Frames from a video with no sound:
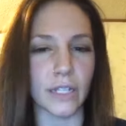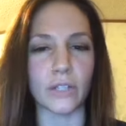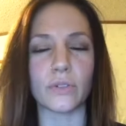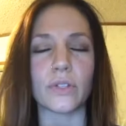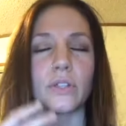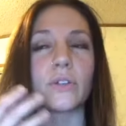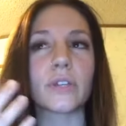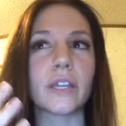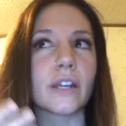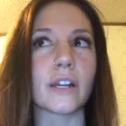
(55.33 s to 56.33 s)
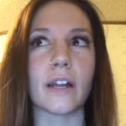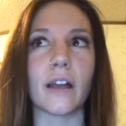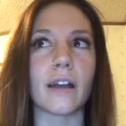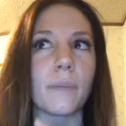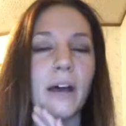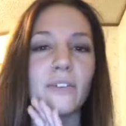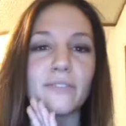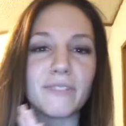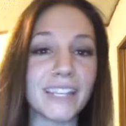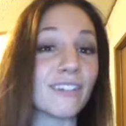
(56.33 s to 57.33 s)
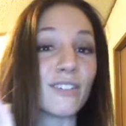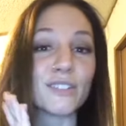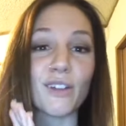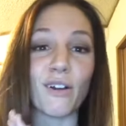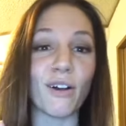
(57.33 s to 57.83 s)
Like you'll you'll hear about eagles